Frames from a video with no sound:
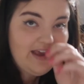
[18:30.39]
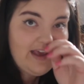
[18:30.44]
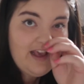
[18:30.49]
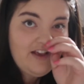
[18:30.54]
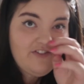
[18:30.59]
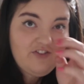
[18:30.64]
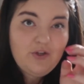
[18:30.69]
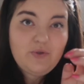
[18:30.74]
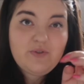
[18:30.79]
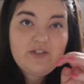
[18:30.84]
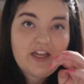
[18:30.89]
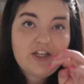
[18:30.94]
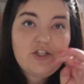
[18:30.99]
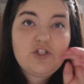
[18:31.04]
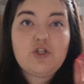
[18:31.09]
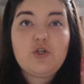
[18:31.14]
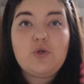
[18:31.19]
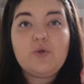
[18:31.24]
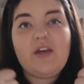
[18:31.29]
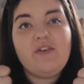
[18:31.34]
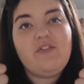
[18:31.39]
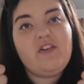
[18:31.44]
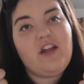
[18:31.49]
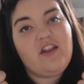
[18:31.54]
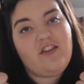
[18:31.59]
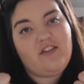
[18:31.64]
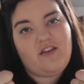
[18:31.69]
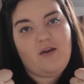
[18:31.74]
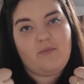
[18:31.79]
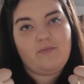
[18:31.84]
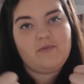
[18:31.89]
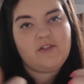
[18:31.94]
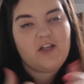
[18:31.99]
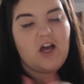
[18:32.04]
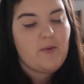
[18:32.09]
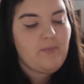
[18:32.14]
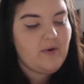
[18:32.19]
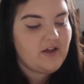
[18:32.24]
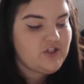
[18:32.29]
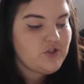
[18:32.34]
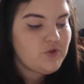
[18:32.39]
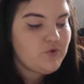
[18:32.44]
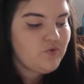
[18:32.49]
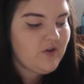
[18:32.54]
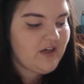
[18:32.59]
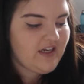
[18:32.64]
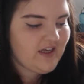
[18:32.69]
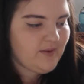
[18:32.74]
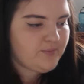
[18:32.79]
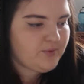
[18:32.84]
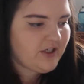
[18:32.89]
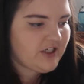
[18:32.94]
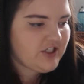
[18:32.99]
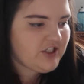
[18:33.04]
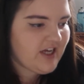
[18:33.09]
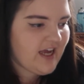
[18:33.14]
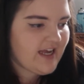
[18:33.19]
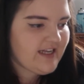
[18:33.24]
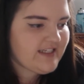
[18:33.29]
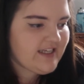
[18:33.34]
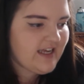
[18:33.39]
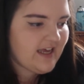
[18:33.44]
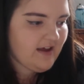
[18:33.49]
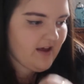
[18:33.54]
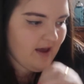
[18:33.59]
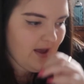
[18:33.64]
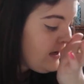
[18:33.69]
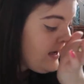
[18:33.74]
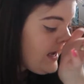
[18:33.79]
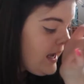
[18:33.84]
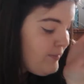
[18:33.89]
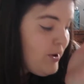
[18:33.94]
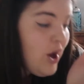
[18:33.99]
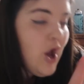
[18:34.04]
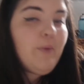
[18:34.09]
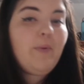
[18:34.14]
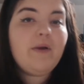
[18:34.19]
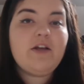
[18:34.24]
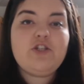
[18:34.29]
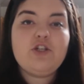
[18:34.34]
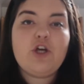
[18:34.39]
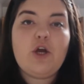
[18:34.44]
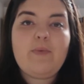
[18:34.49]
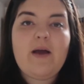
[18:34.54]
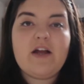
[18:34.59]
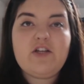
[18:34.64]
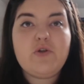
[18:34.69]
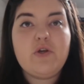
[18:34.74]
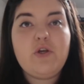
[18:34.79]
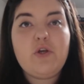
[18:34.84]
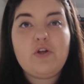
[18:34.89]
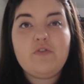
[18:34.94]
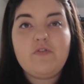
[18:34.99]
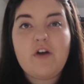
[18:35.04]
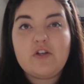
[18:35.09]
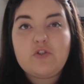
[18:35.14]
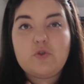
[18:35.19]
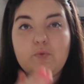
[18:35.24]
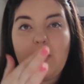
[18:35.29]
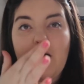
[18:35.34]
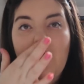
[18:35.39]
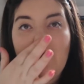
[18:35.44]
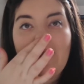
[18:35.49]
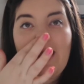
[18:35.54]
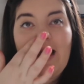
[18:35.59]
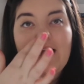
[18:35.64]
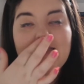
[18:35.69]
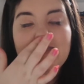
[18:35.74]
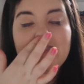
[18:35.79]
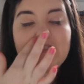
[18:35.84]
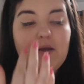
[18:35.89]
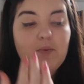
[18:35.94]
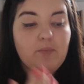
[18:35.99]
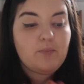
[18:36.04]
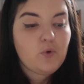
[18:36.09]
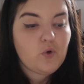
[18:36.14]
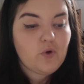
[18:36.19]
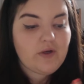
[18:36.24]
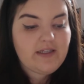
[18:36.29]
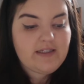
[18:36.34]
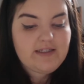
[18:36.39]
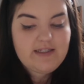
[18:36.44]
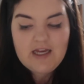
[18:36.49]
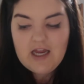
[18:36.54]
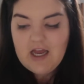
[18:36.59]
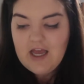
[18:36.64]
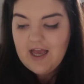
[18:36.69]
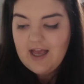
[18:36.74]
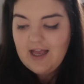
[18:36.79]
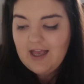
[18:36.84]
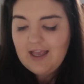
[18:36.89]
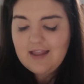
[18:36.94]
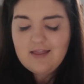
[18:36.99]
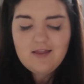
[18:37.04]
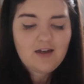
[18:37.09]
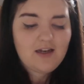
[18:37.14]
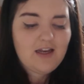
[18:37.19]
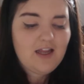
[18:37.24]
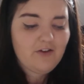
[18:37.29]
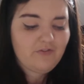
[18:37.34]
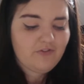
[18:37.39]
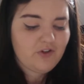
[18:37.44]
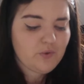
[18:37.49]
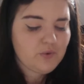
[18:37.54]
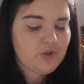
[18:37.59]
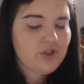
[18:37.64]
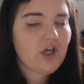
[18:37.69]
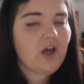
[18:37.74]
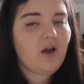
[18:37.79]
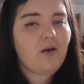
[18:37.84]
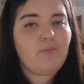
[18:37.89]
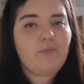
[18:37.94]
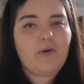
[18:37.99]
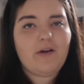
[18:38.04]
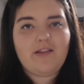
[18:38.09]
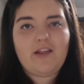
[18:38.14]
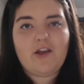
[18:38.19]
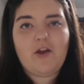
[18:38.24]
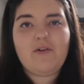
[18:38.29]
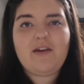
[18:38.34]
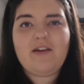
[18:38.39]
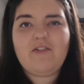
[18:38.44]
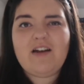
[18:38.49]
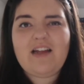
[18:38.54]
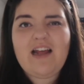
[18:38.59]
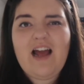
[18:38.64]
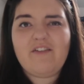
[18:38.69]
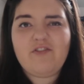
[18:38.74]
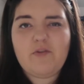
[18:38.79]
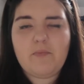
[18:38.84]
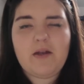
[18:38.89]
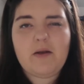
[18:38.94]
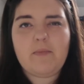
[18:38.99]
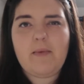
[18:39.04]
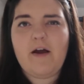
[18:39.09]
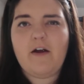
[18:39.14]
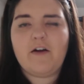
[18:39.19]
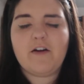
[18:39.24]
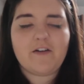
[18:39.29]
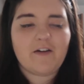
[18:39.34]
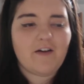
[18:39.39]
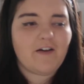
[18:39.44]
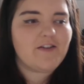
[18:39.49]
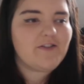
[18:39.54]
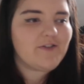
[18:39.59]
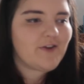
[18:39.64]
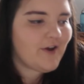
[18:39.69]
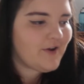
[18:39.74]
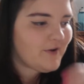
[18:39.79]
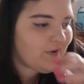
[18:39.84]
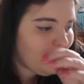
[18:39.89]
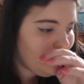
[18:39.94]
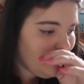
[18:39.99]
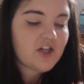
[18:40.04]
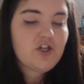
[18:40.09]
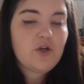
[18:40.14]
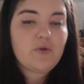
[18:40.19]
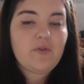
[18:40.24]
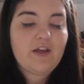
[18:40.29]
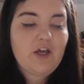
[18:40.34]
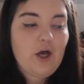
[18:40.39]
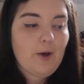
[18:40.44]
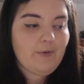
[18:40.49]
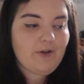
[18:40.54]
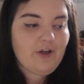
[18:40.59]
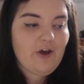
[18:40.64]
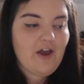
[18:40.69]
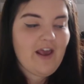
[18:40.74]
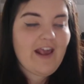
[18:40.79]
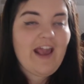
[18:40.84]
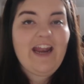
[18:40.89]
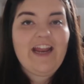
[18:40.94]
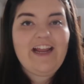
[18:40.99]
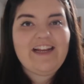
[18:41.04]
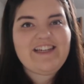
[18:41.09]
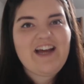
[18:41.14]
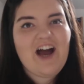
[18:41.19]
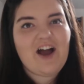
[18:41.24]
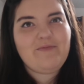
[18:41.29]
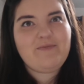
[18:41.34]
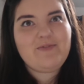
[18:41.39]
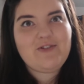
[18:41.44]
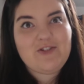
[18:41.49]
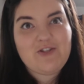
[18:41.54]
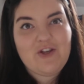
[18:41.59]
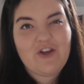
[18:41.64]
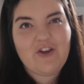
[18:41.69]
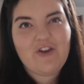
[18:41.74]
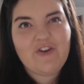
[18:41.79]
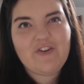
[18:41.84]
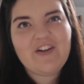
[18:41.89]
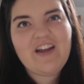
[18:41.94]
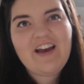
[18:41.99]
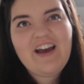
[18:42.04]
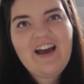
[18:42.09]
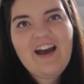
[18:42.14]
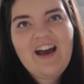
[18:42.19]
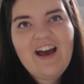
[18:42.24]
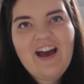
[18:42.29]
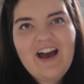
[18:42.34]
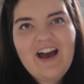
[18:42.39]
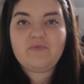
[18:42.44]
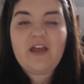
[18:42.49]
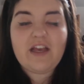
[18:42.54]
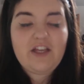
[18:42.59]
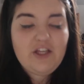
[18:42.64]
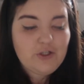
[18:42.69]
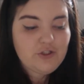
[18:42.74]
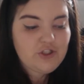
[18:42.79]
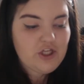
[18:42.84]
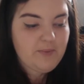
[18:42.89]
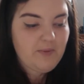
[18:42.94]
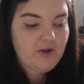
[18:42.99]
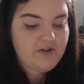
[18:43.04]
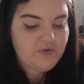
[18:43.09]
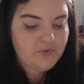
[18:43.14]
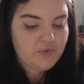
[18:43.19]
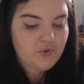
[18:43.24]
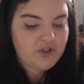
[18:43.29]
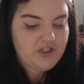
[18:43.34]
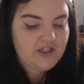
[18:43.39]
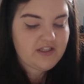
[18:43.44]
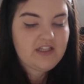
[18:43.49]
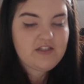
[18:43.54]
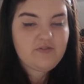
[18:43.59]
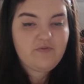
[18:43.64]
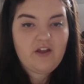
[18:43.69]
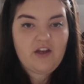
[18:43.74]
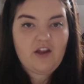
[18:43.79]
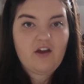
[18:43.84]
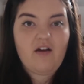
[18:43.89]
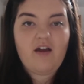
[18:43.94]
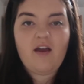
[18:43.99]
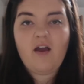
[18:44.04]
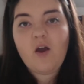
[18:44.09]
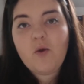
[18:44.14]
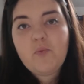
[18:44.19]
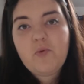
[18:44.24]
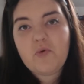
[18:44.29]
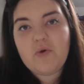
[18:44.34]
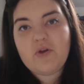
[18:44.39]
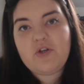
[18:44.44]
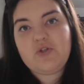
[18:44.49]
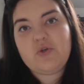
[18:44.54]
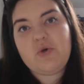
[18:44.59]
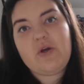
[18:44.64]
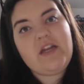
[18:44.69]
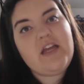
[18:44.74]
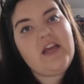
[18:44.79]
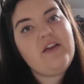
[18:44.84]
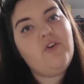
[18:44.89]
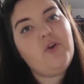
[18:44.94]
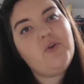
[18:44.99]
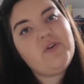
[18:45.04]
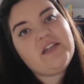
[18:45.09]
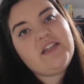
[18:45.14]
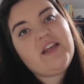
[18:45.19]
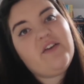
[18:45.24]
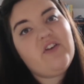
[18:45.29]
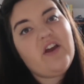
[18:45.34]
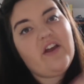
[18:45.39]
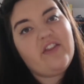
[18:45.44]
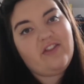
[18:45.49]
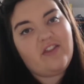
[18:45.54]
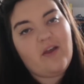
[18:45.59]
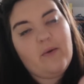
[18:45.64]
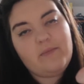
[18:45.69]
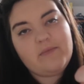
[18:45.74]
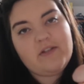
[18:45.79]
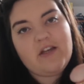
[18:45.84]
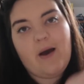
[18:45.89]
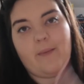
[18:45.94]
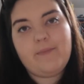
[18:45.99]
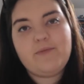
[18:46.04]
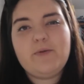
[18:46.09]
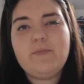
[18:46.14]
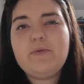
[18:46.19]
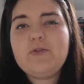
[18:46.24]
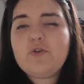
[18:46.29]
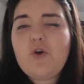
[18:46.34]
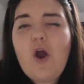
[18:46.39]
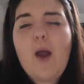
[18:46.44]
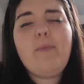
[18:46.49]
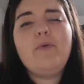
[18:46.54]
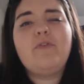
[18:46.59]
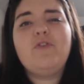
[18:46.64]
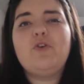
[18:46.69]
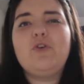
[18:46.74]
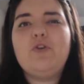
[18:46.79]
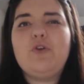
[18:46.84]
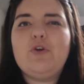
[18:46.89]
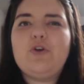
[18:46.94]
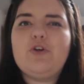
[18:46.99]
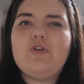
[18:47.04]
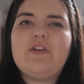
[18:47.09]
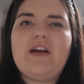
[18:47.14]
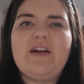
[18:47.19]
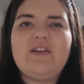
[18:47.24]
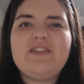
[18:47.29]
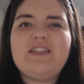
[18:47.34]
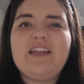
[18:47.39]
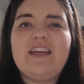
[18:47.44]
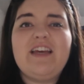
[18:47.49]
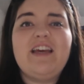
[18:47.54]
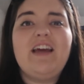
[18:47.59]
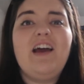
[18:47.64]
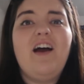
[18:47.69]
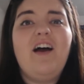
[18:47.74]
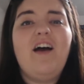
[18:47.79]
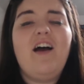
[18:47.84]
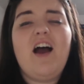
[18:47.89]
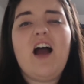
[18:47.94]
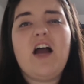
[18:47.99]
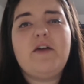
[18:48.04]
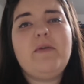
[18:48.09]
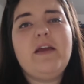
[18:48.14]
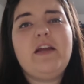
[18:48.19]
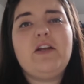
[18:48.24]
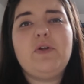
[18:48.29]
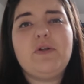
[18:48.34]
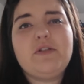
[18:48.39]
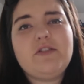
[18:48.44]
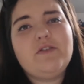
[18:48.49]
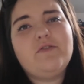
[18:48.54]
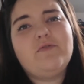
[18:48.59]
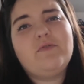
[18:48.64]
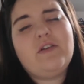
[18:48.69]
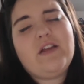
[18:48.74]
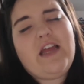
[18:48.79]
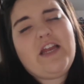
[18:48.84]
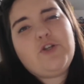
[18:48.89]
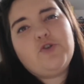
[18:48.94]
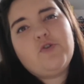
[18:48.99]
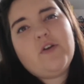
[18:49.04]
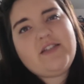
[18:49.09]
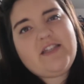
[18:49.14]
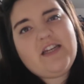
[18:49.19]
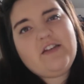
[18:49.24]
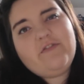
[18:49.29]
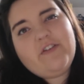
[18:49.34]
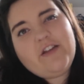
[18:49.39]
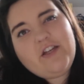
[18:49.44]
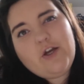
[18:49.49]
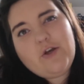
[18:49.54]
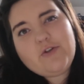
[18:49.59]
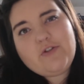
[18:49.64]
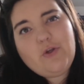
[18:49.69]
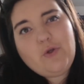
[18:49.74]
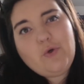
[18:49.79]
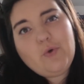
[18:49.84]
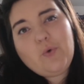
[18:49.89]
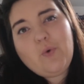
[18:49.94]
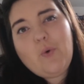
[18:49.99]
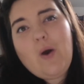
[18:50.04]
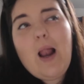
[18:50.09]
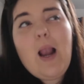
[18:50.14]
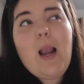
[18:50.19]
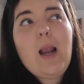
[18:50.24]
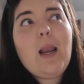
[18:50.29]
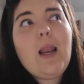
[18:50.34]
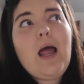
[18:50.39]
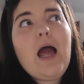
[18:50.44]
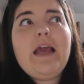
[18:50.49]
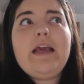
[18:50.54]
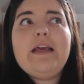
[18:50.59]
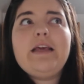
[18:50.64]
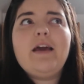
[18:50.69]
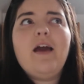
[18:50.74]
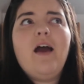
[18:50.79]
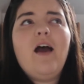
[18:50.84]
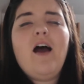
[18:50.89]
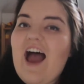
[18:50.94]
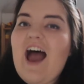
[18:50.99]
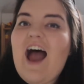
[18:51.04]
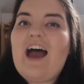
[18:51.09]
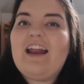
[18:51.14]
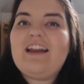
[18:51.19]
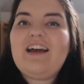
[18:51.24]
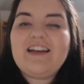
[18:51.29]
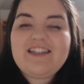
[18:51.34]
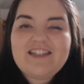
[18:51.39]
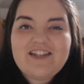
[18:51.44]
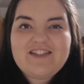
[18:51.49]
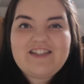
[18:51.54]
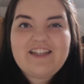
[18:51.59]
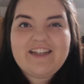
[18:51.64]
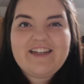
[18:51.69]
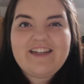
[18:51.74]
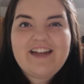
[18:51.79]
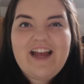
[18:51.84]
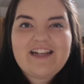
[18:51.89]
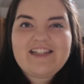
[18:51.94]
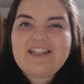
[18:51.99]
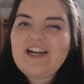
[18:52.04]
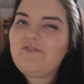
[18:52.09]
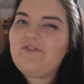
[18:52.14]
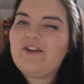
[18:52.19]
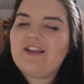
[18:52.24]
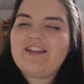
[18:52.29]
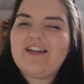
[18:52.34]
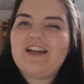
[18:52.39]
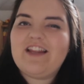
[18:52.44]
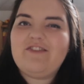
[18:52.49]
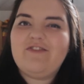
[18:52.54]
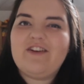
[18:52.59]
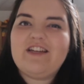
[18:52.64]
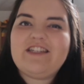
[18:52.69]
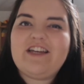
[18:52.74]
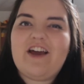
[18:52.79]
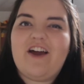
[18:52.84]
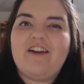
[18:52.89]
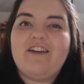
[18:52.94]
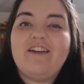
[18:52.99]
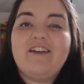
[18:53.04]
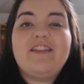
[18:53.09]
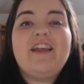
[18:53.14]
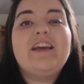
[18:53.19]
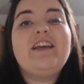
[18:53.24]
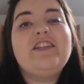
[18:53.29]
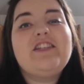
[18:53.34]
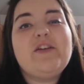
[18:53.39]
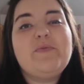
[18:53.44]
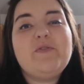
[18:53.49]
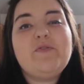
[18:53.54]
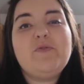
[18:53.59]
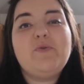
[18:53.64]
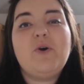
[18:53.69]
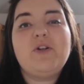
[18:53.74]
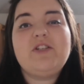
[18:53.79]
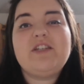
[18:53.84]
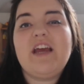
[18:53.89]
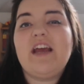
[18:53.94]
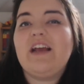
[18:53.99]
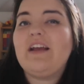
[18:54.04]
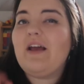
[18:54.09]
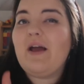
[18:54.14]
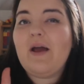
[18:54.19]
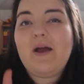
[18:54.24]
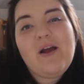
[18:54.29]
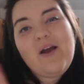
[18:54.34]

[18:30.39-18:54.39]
If you did, do give it a thumbs up. I do really appreciate it. I am hoping to go back to a Universal park at some point in the near future, but they only really have them in America, so I don't think I'll be going anytime soon. Thank you so much for watching this video. I hope you enjoyed it. If you did, give it a thumbs up. Subscribe if you're new around here. I make lots of interesting videos that you'll quite like, and I shall see you next time with another video. Thank you so much for watching.